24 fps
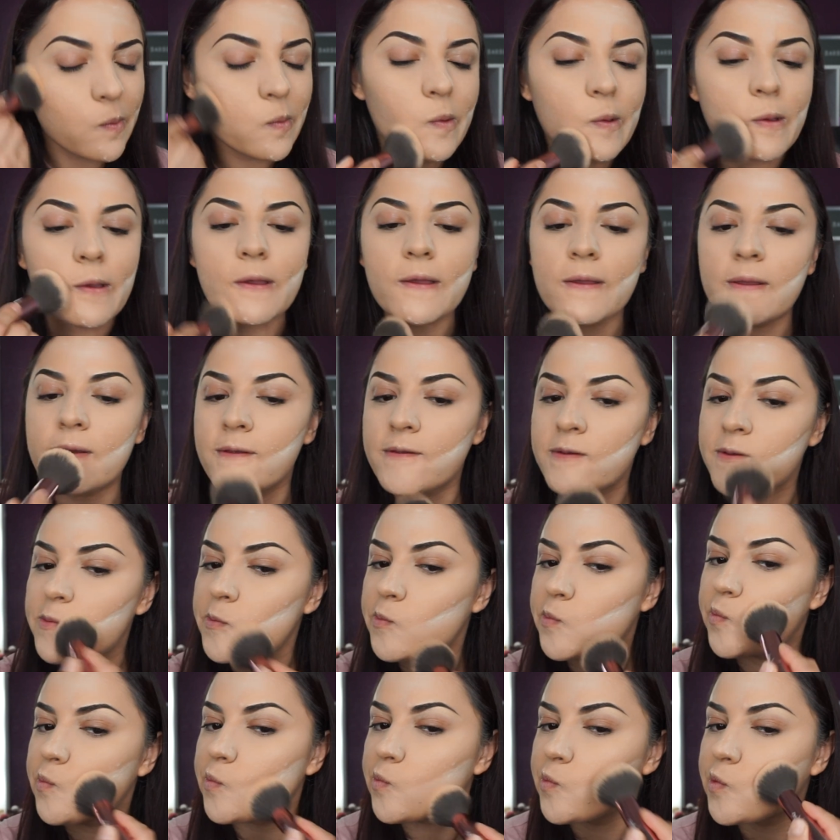and
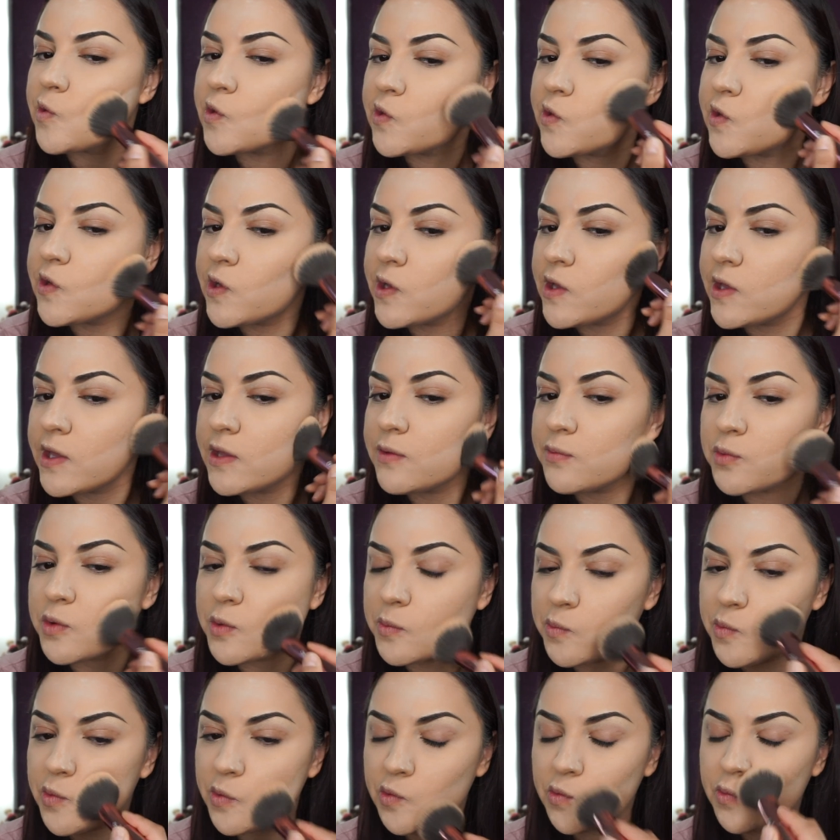when I
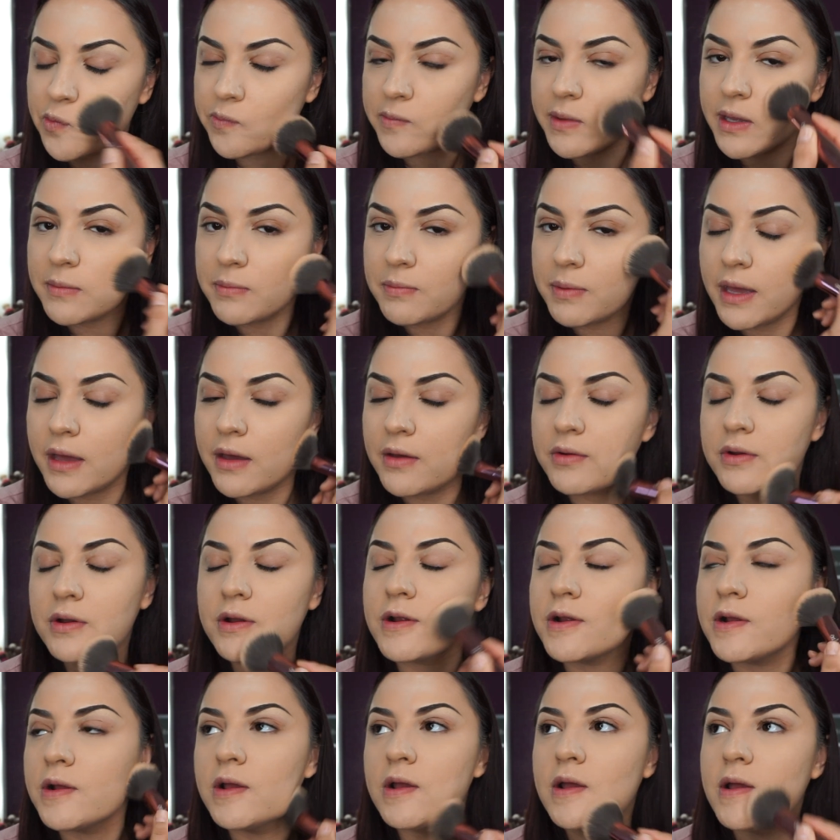remove my
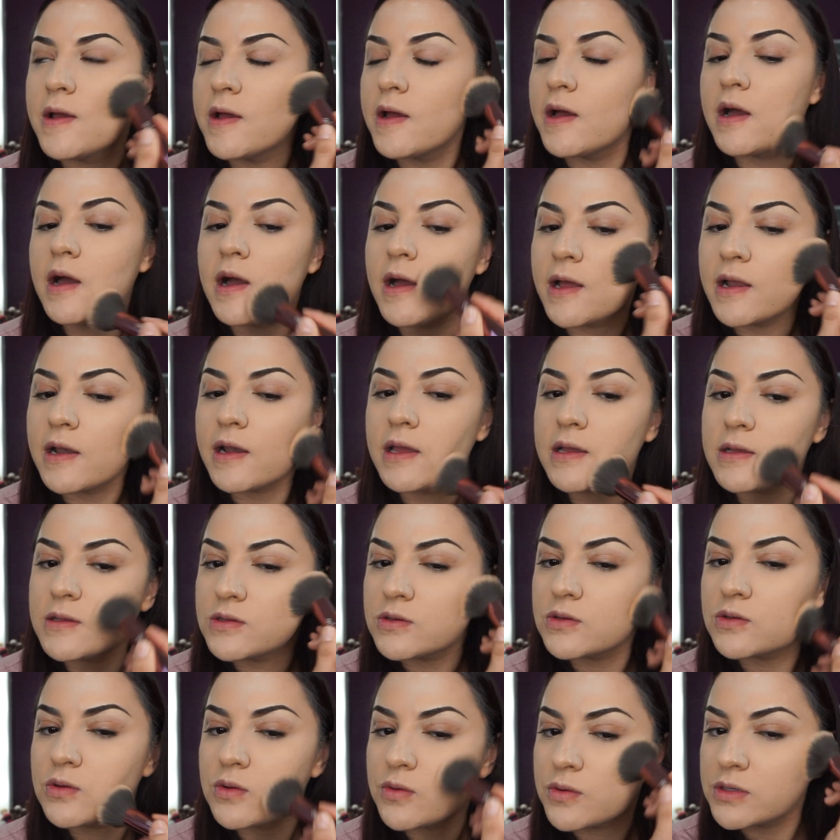powder, I like
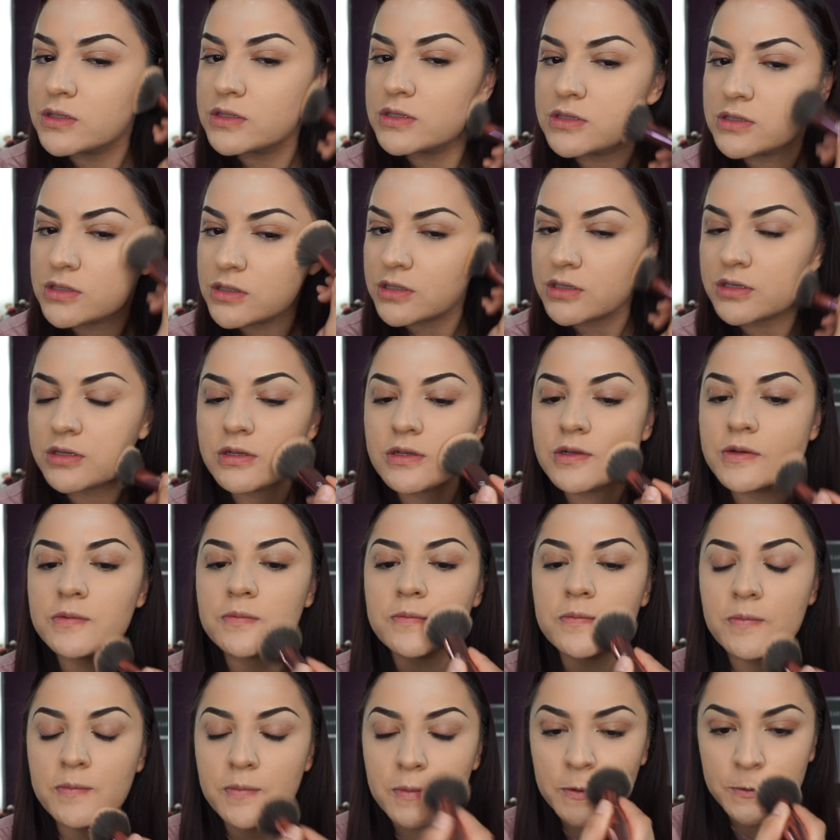to go in circular
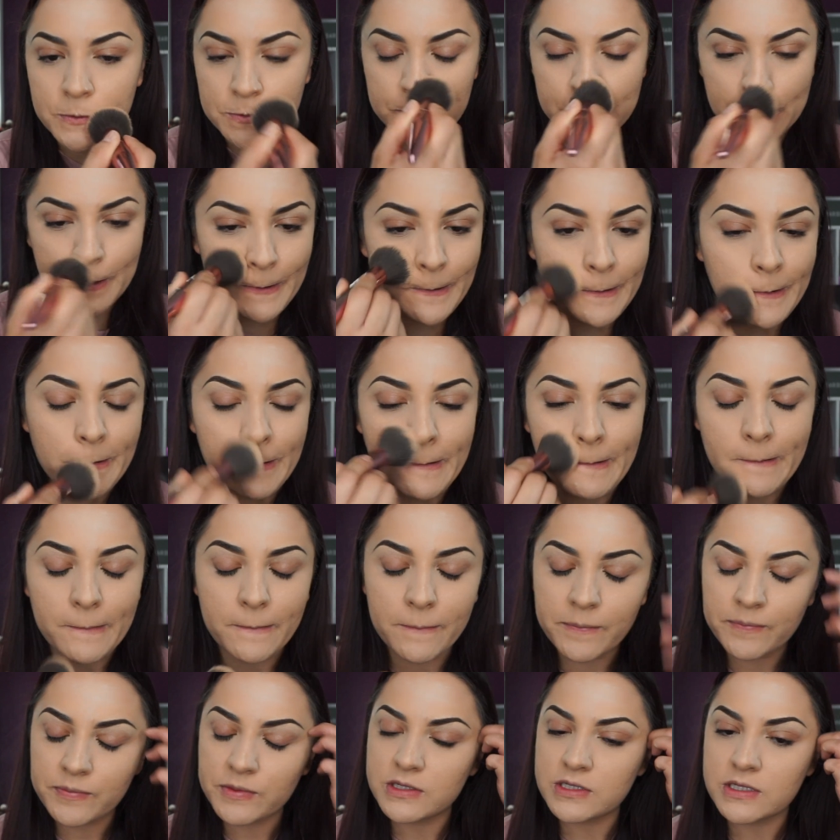motions
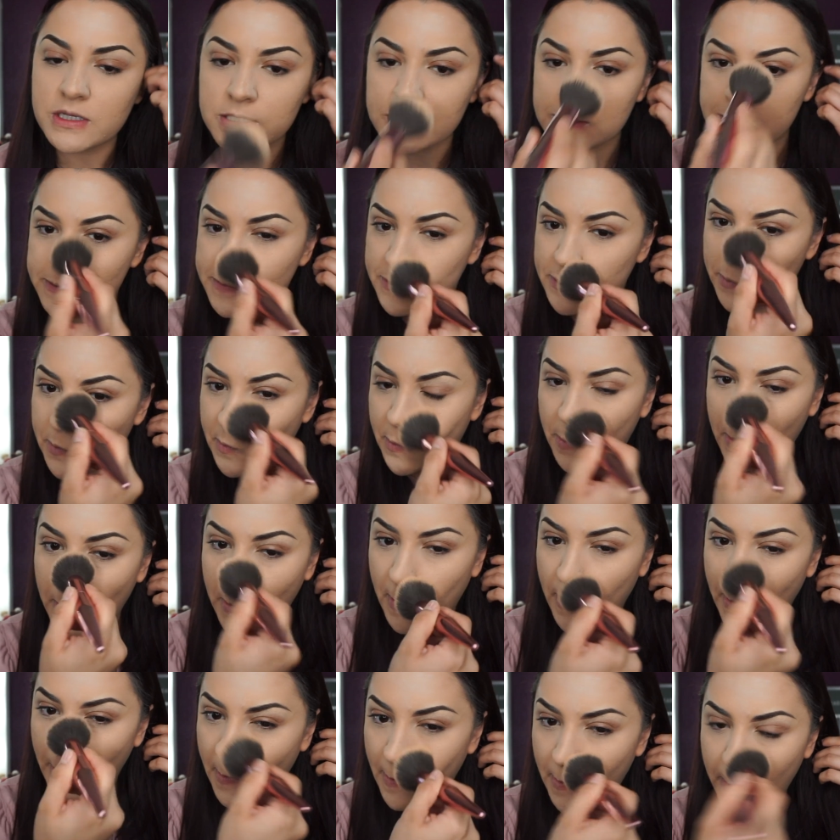just to
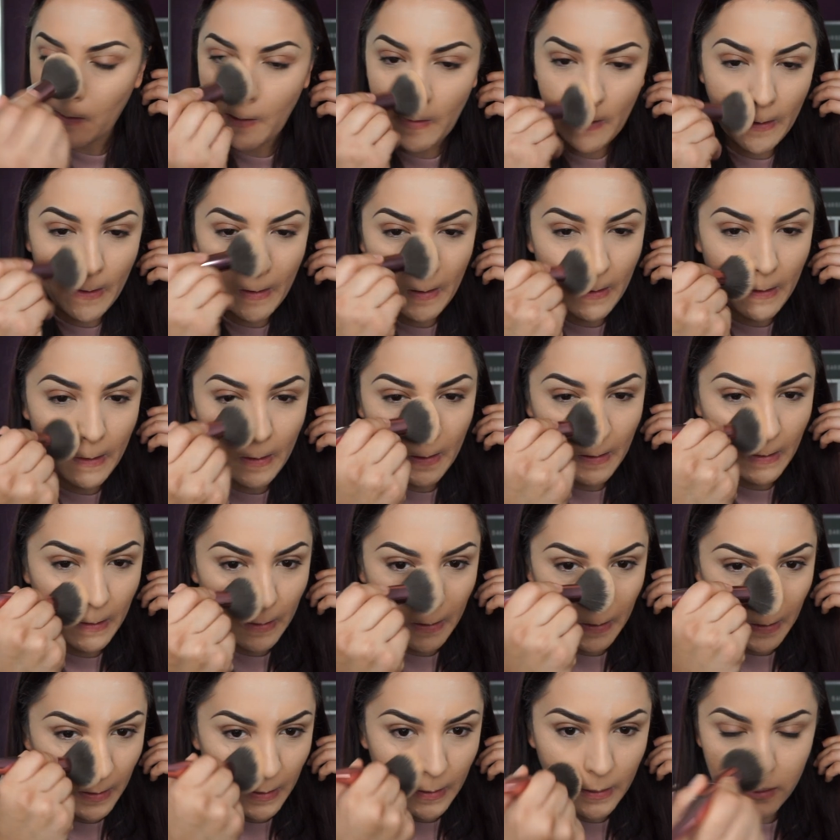
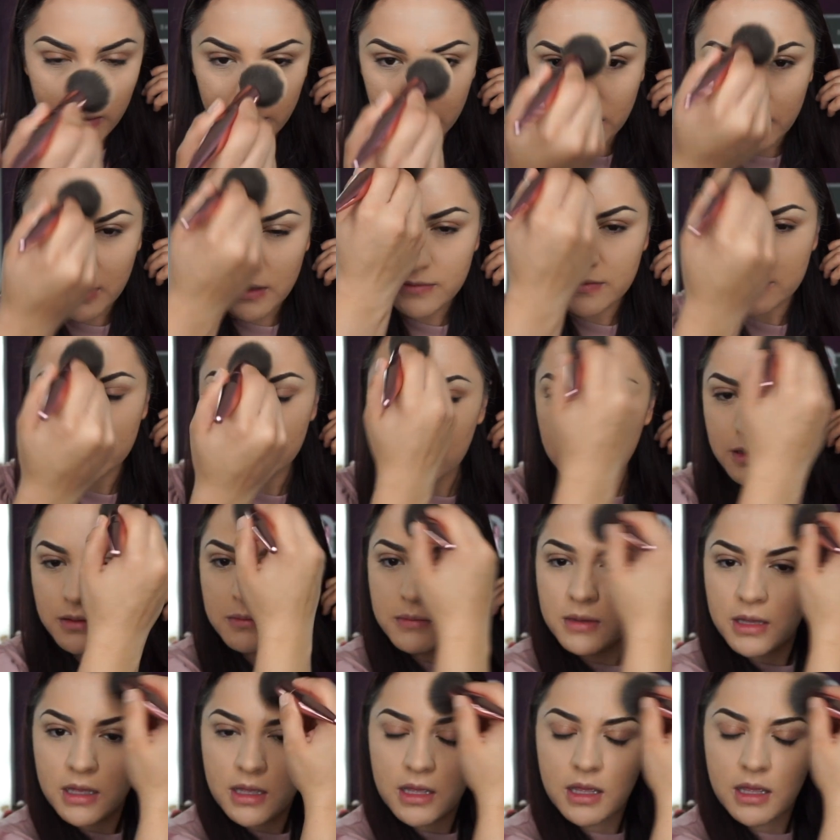leave some